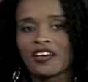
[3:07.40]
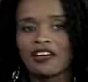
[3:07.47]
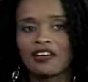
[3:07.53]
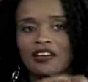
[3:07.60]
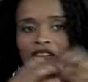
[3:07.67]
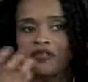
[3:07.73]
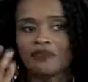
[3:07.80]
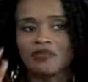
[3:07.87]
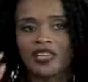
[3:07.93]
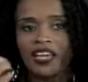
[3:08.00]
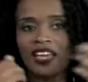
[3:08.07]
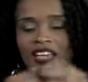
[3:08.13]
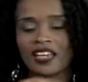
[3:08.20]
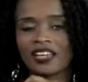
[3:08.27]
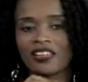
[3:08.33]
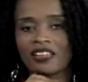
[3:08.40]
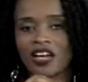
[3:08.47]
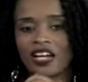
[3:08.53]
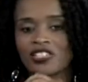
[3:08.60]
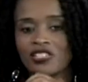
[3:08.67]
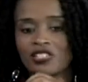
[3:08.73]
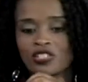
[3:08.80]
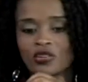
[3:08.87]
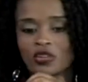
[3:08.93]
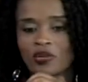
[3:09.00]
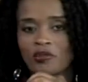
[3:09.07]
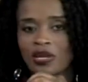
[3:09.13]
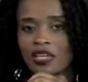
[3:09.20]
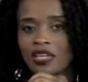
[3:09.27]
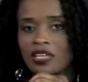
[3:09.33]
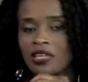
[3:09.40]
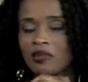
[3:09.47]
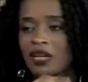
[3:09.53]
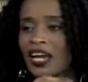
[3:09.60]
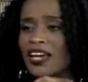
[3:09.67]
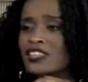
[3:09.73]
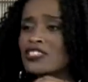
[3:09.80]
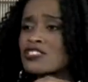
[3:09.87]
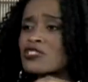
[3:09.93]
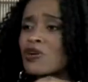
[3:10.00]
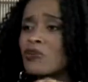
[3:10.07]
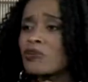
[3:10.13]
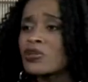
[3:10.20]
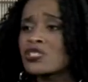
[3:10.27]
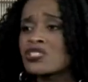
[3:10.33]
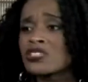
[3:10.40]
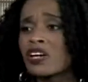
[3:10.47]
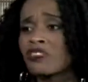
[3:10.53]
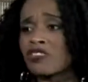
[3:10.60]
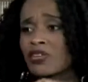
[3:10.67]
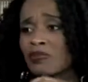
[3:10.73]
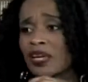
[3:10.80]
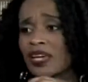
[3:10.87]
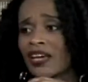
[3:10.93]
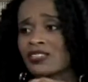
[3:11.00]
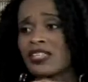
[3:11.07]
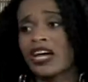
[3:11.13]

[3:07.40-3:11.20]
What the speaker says: And I just started making them, and I had so much stuff in my house.